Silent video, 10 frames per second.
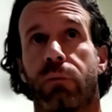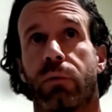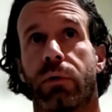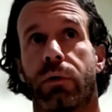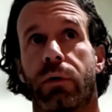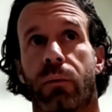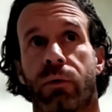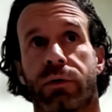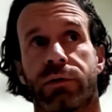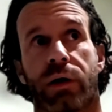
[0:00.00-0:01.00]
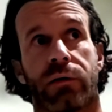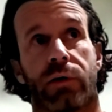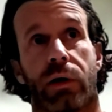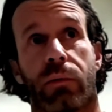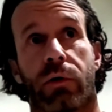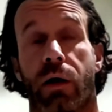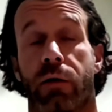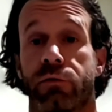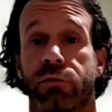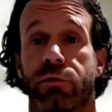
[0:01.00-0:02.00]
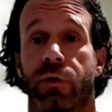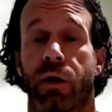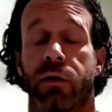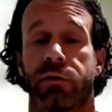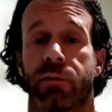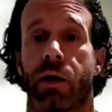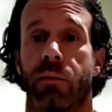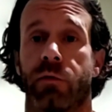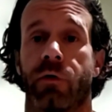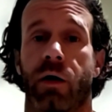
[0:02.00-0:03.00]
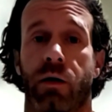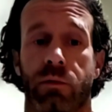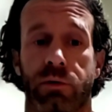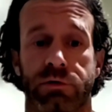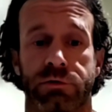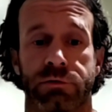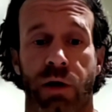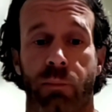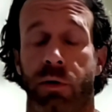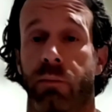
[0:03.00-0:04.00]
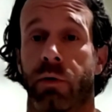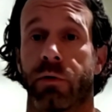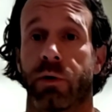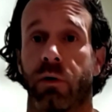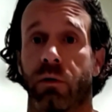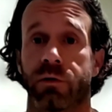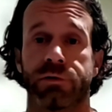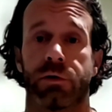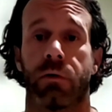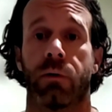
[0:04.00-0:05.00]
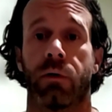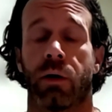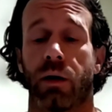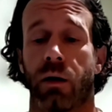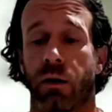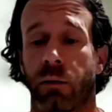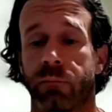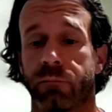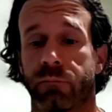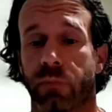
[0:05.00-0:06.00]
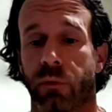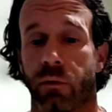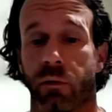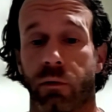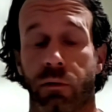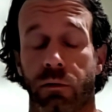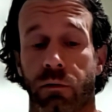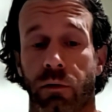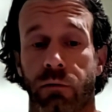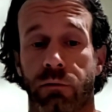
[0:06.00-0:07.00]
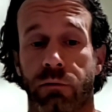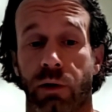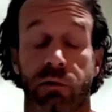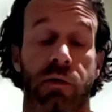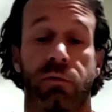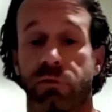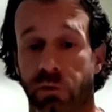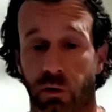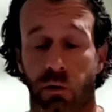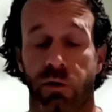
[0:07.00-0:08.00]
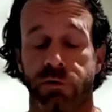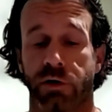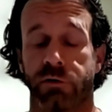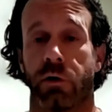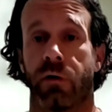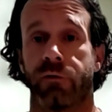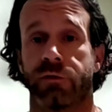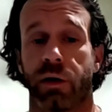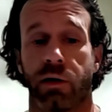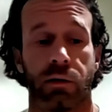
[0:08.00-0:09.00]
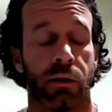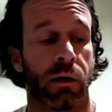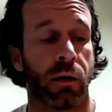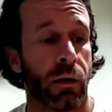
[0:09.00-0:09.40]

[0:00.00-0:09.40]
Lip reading: I want to sadly say we're kind of used to fires. The Malibu fire was not but a month ago or so, and they continued to grow as y'all have stated.